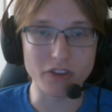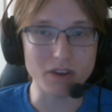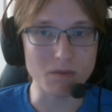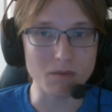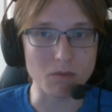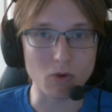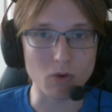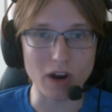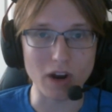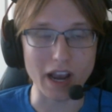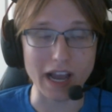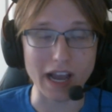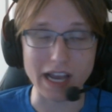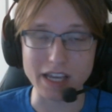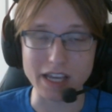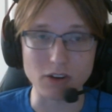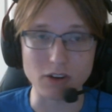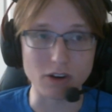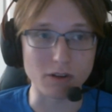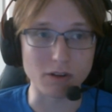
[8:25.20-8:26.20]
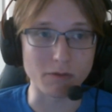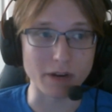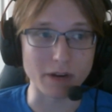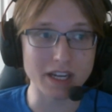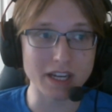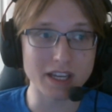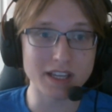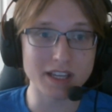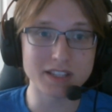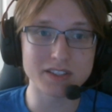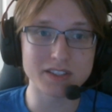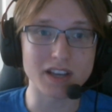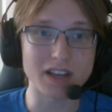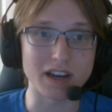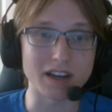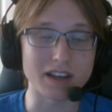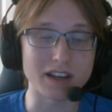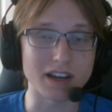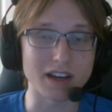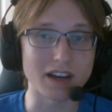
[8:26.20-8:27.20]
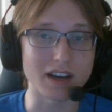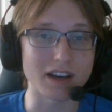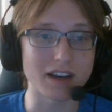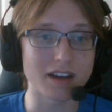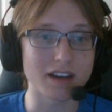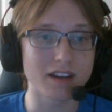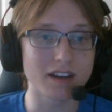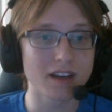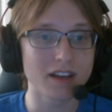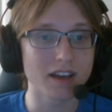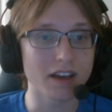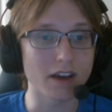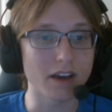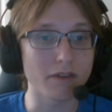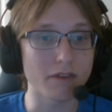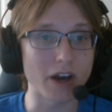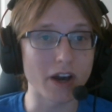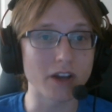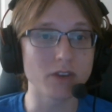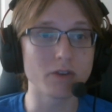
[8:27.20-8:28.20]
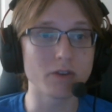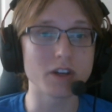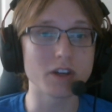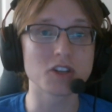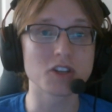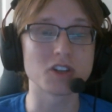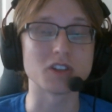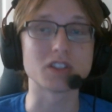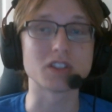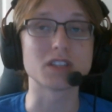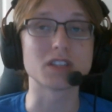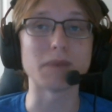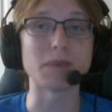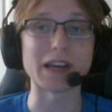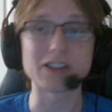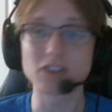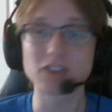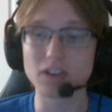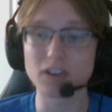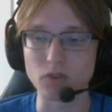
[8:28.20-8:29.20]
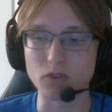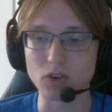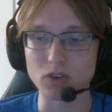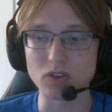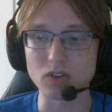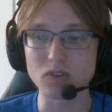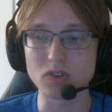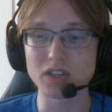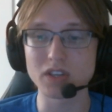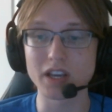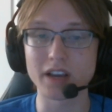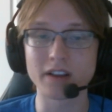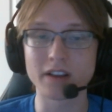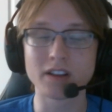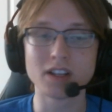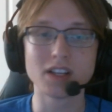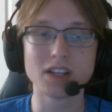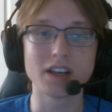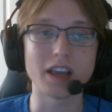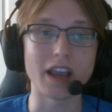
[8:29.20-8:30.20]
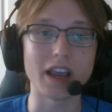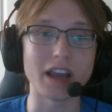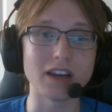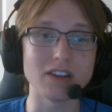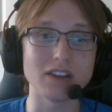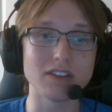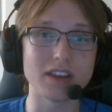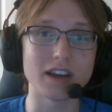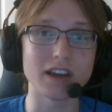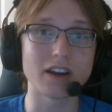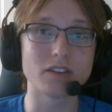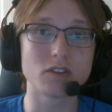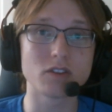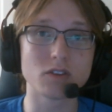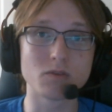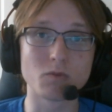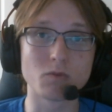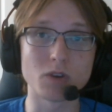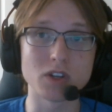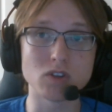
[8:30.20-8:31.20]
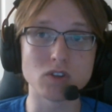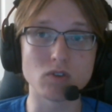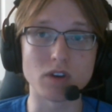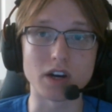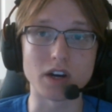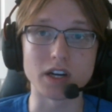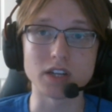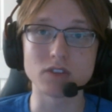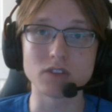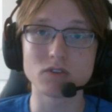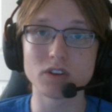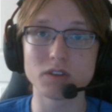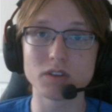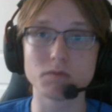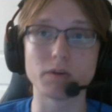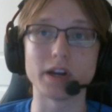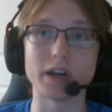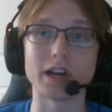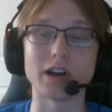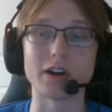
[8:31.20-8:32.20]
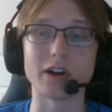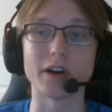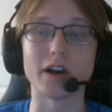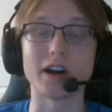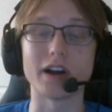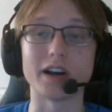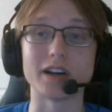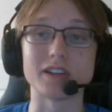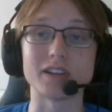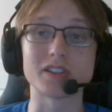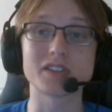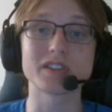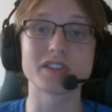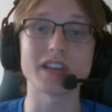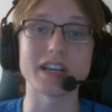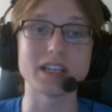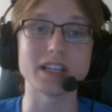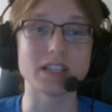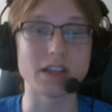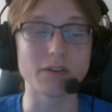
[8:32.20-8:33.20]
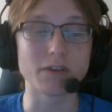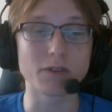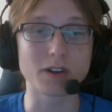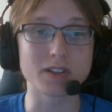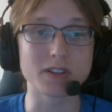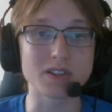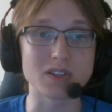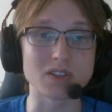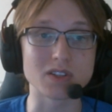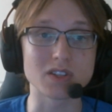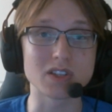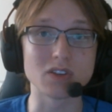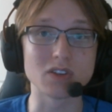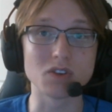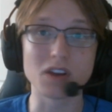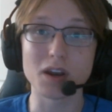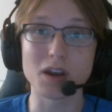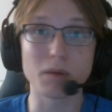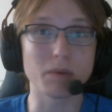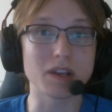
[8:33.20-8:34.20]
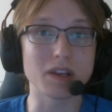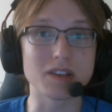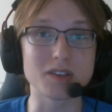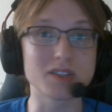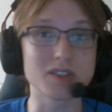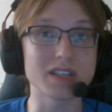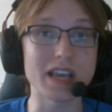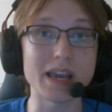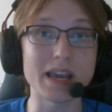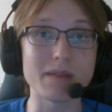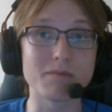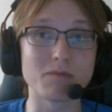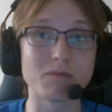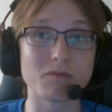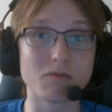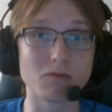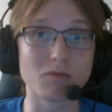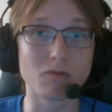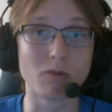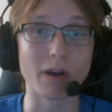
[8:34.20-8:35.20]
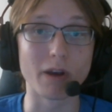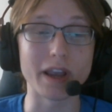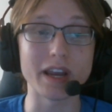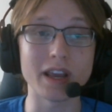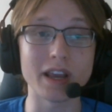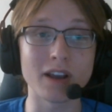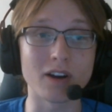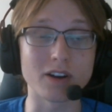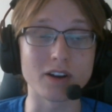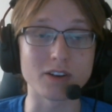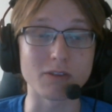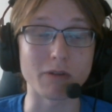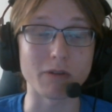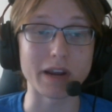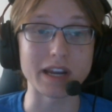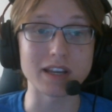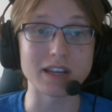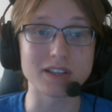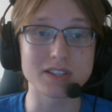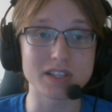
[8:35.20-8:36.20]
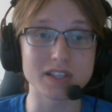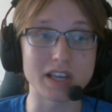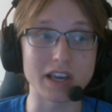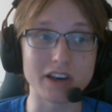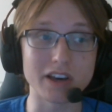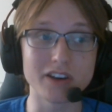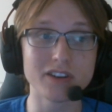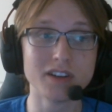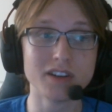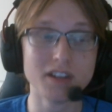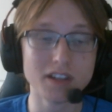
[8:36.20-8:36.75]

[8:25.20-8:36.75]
more accurate rating evaluation, especially if you're using anything other than 1 to 100, where a slight difference is still going to be the same rating on your rating scale.